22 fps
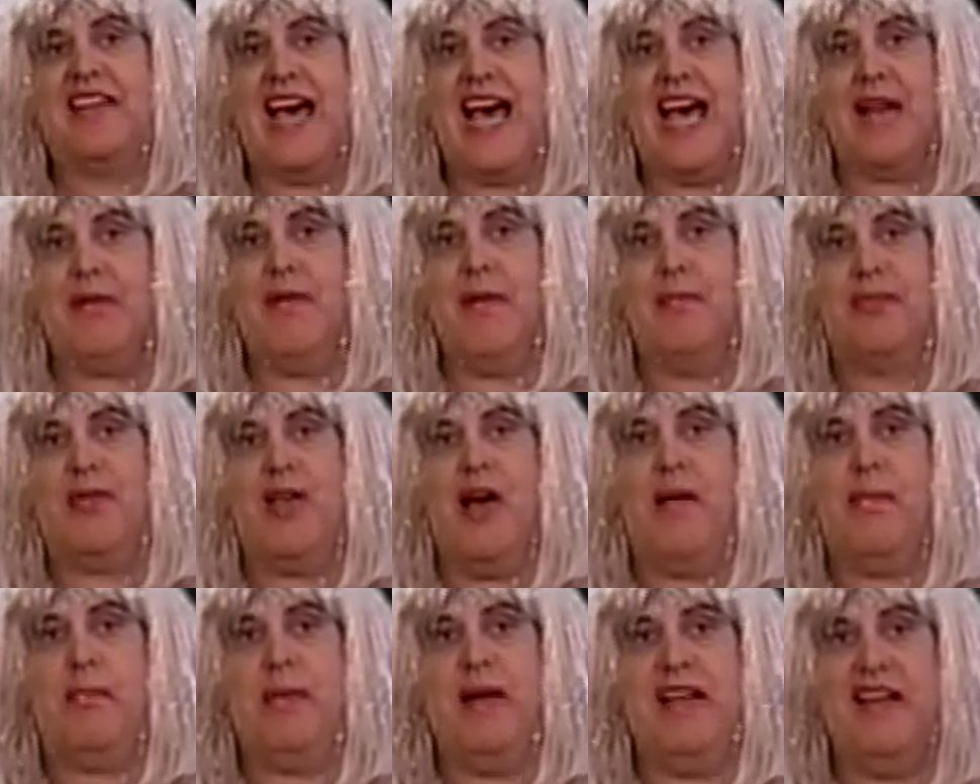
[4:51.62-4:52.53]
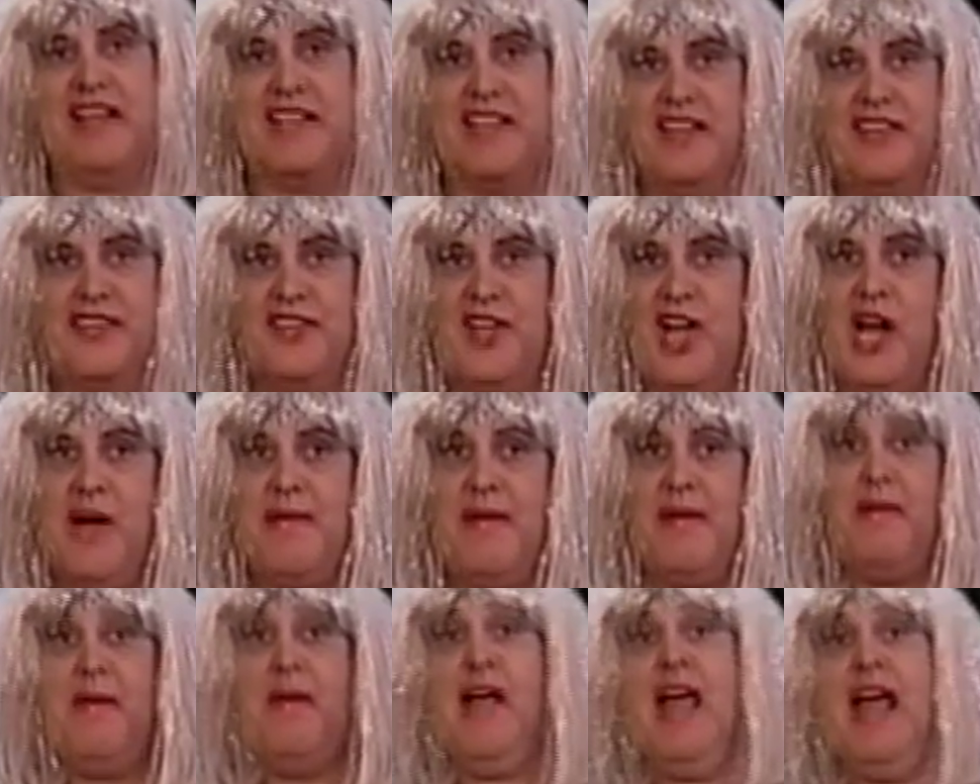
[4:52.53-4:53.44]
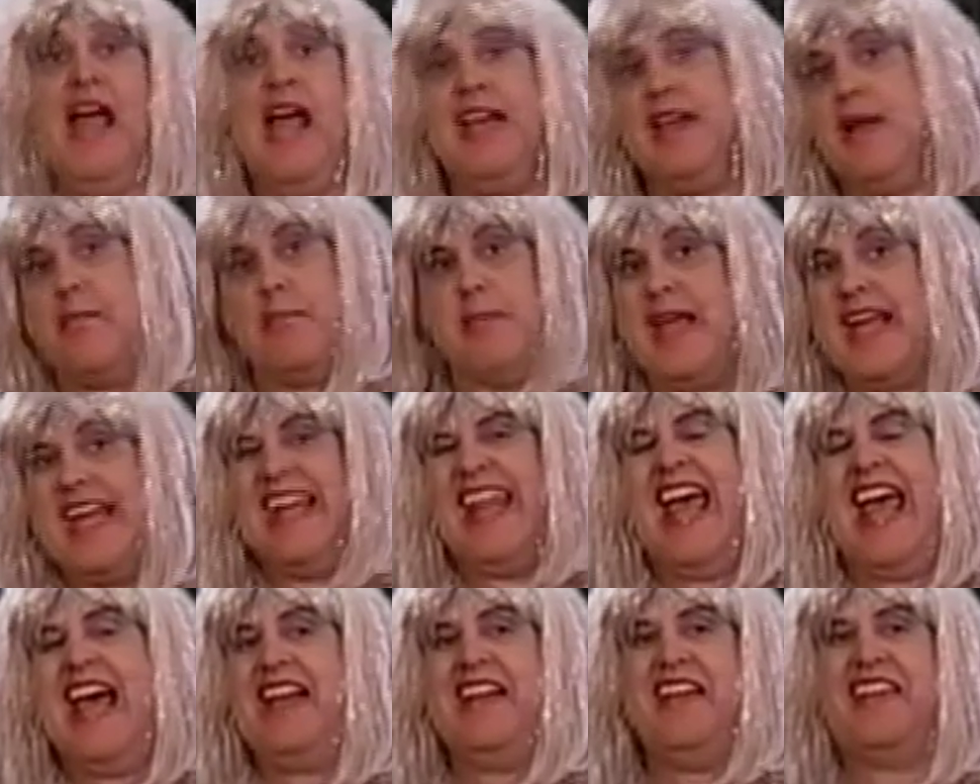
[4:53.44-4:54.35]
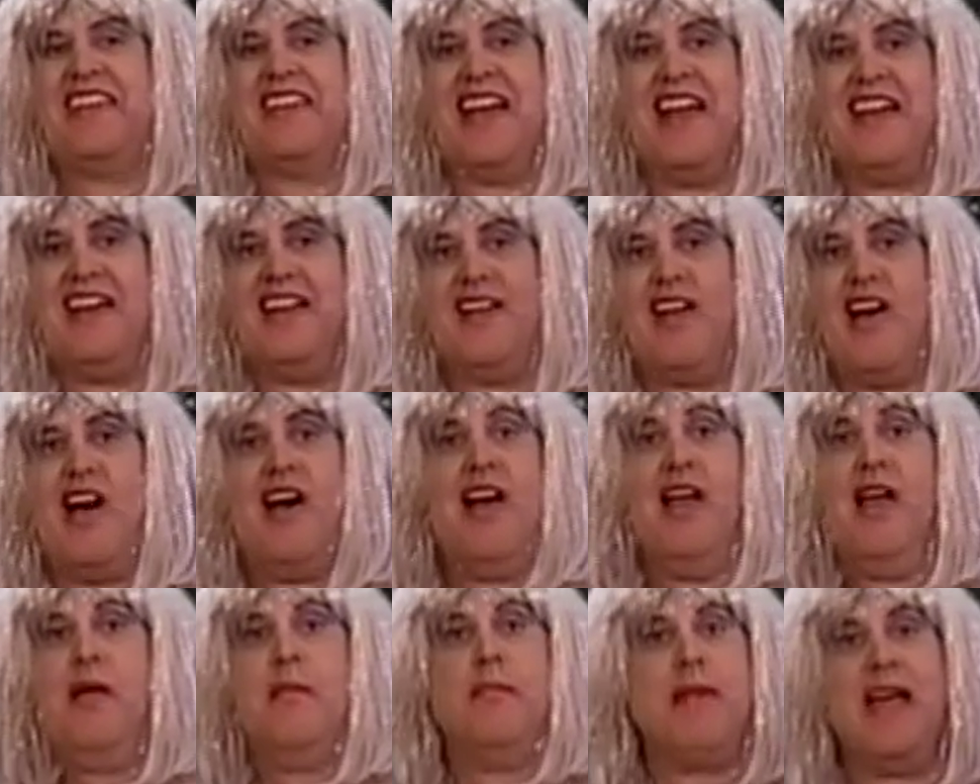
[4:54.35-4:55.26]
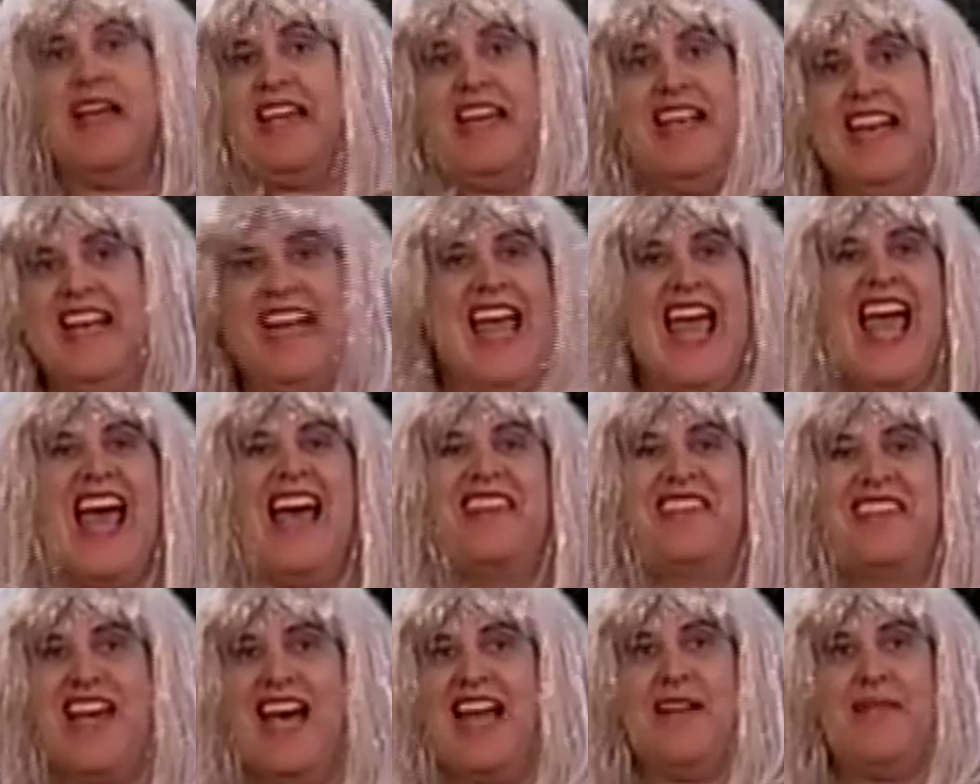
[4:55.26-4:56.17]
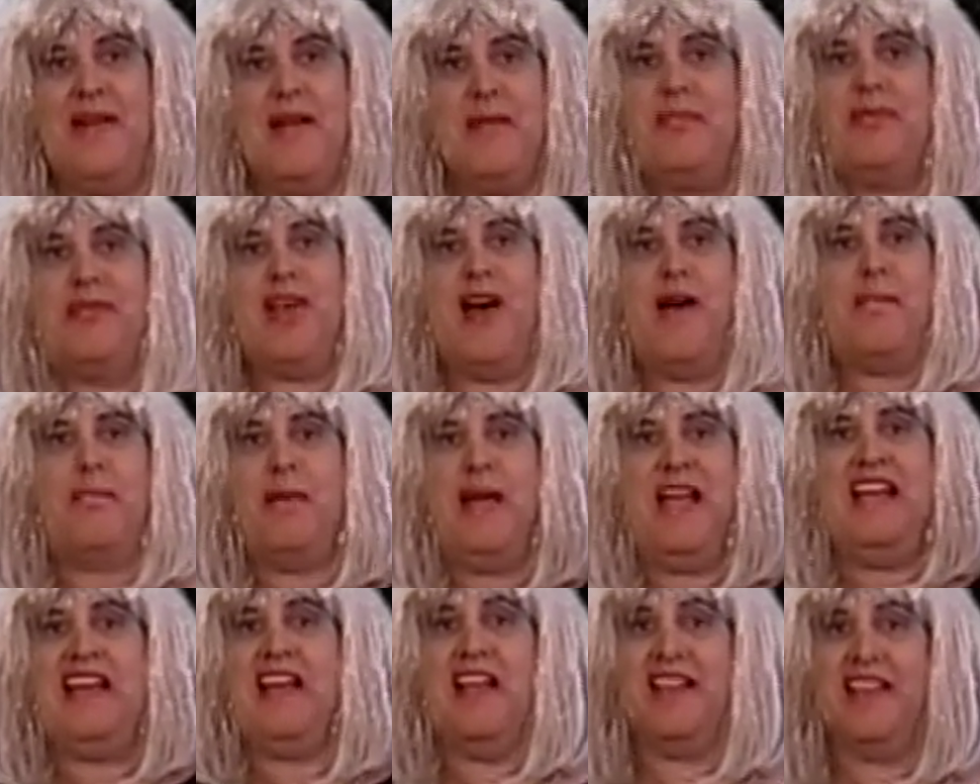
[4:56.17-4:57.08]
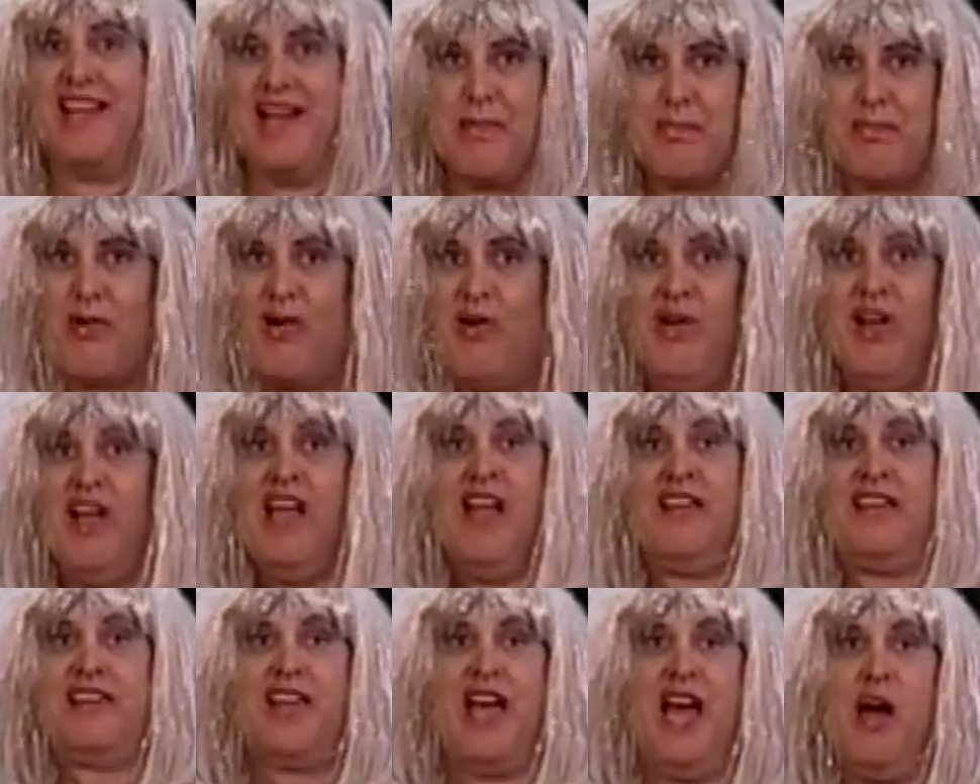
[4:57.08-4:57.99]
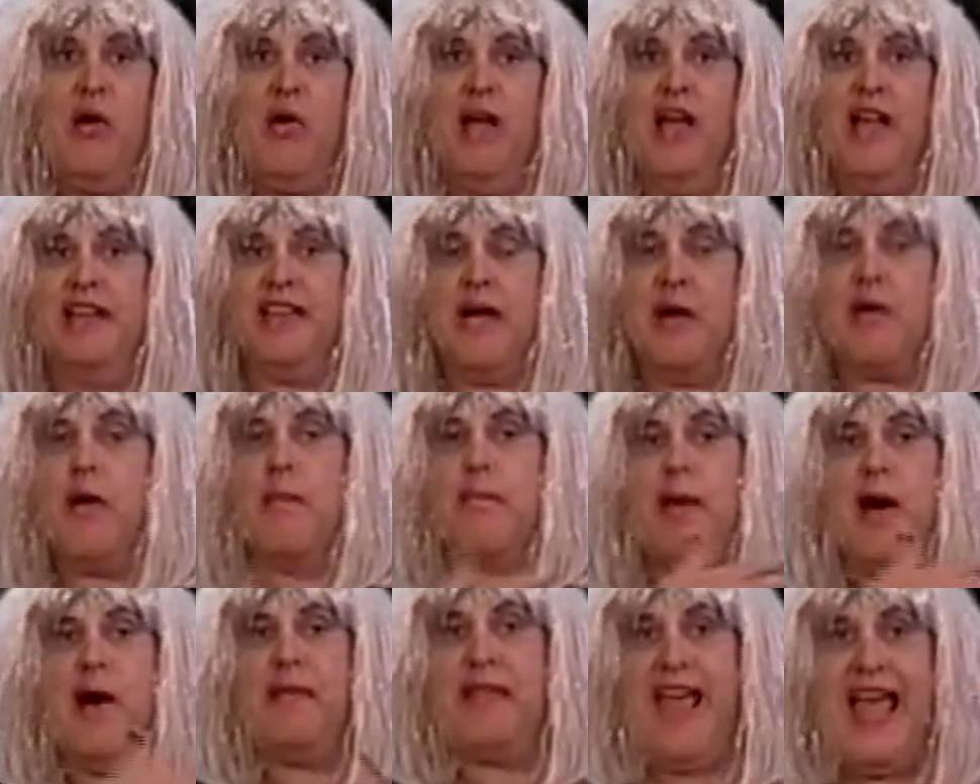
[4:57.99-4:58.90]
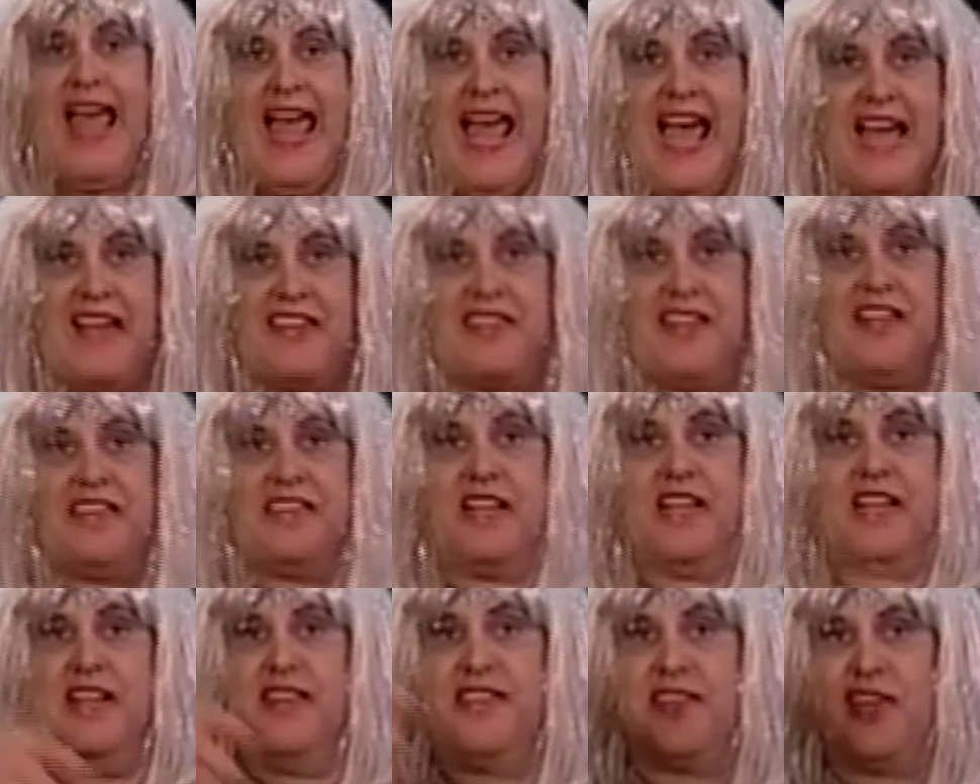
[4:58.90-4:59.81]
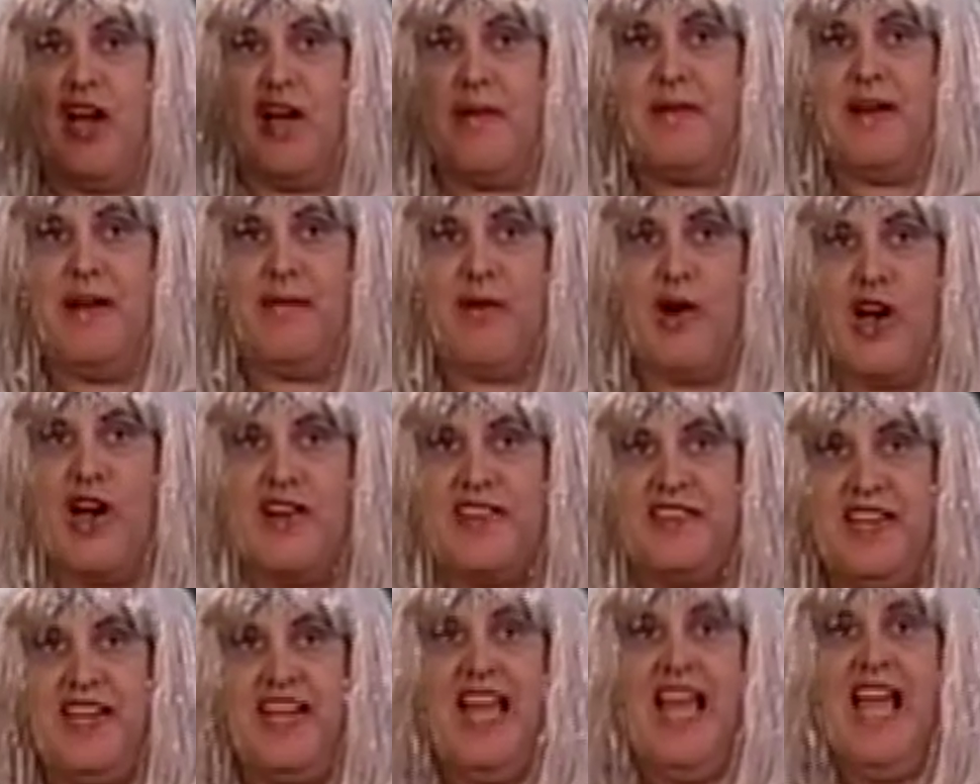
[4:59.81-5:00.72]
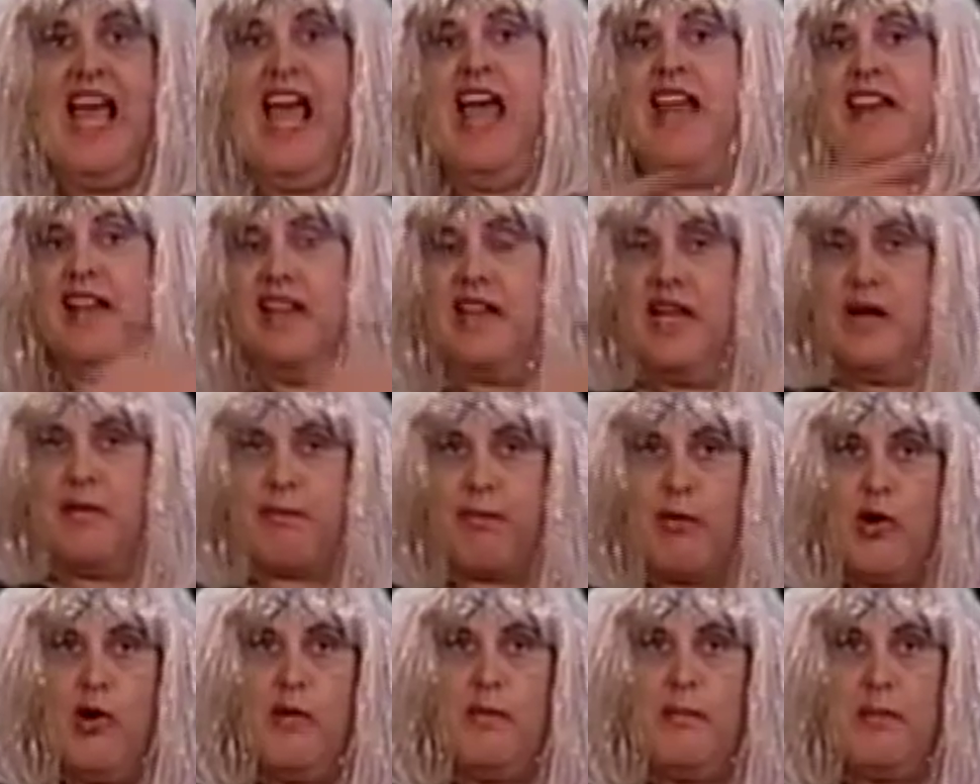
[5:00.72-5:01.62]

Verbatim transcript: out of himself being a conservative. And the meathead, his son-in-law, making an ass out of himself being a liberal. So they were both asses, the conservative Archie and the liberal